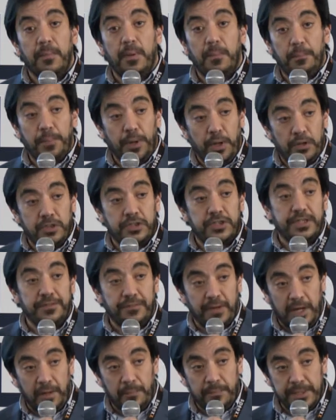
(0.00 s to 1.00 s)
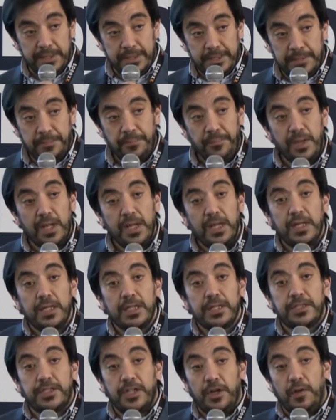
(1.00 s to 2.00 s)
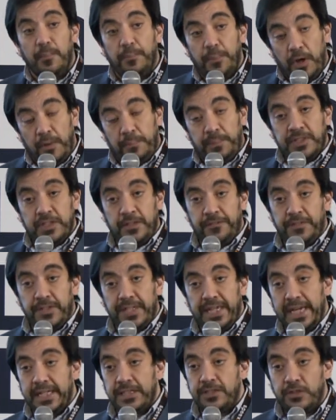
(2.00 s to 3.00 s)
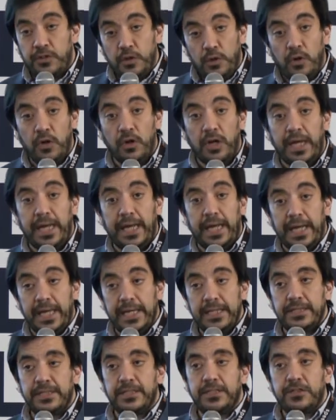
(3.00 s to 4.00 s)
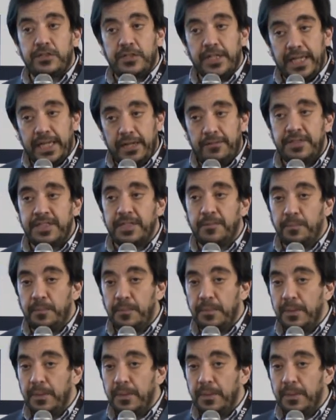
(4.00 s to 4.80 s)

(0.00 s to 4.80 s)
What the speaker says: post-development. So the purpose of today's talk is to give some